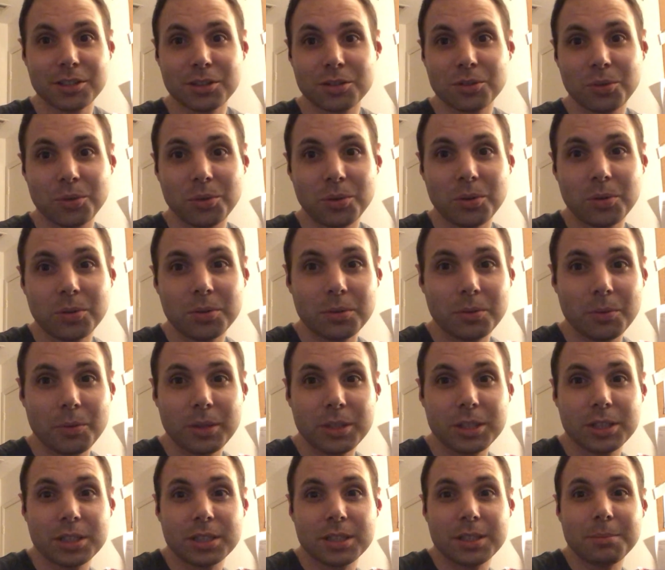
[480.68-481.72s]
school,
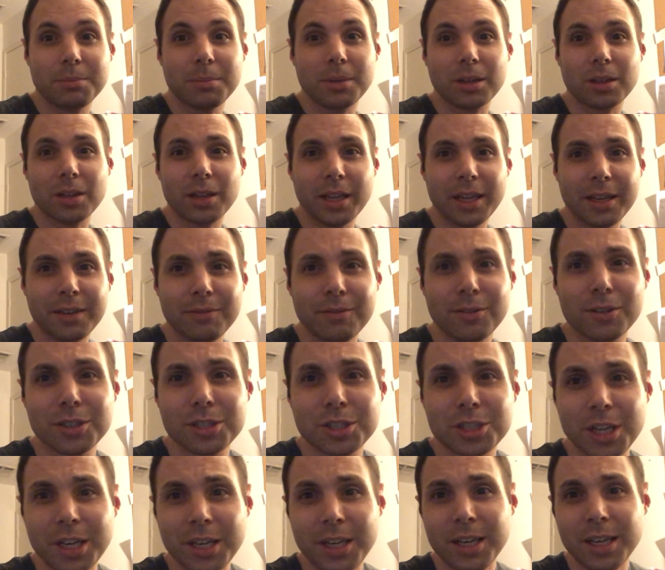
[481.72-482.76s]
which is in McLean,
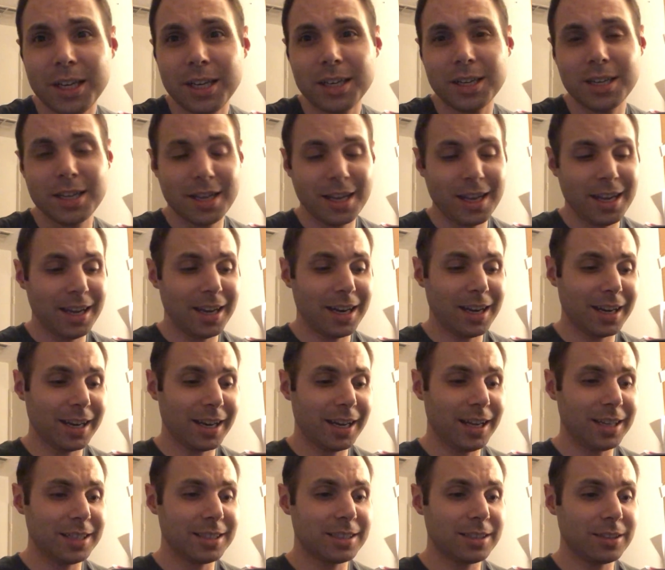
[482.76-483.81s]
Virginia, and I
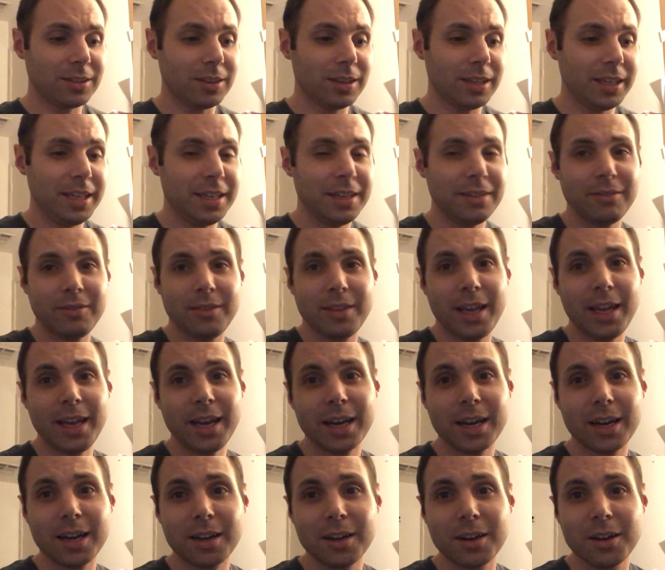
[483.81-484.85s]
got to leave
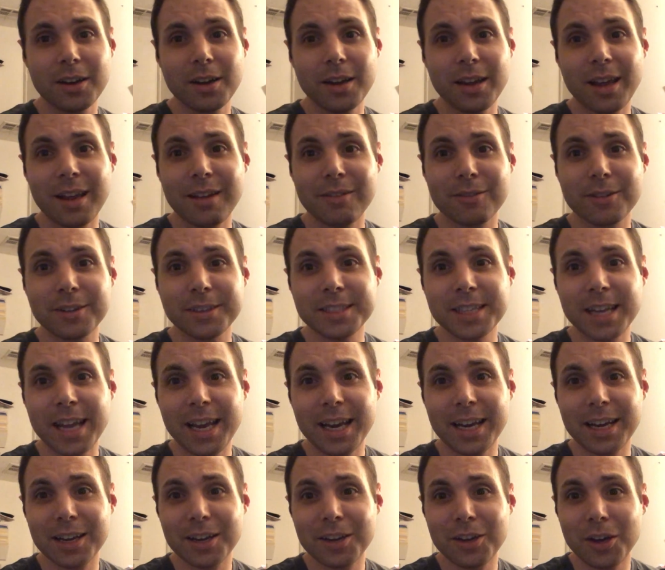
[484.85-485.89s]
there every
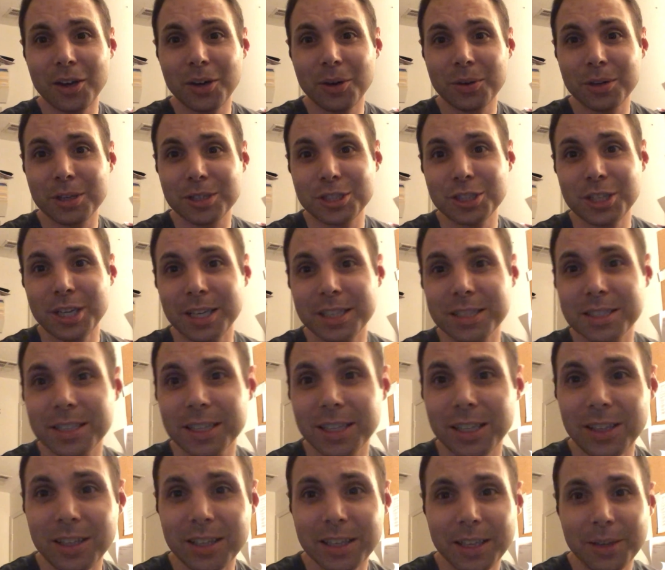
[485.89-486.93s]
day to go to
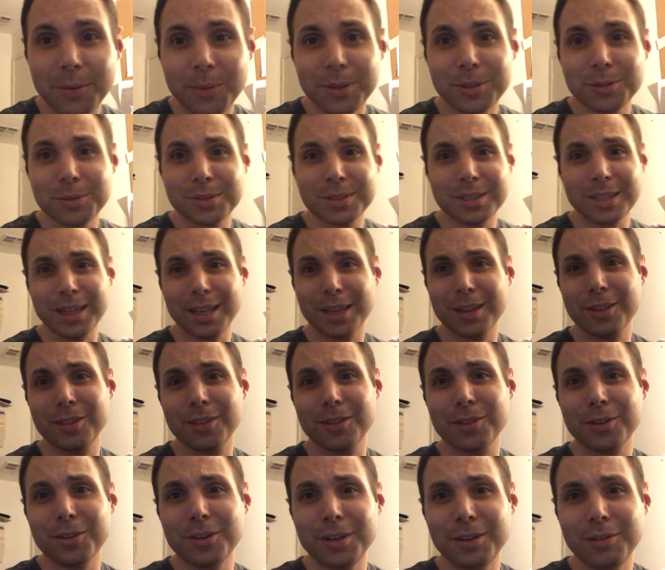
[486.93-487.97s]
Chantilly, which was like
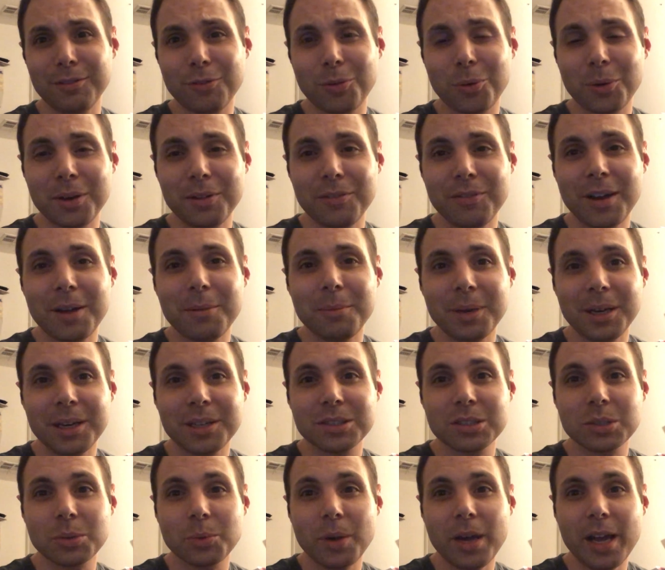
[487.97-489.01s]
30, 45
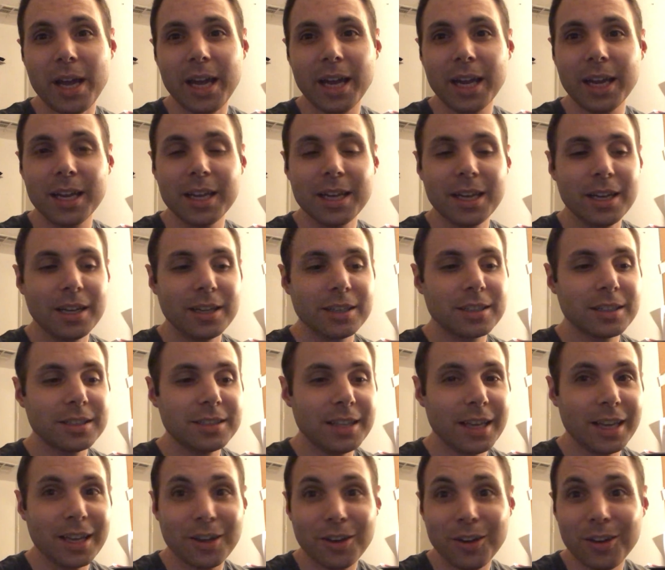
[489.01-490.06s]
minutes away, to
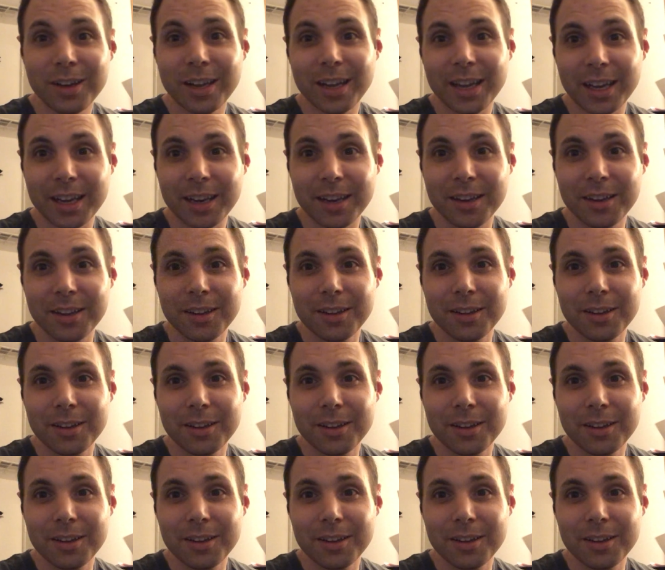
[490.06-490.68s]
take cooking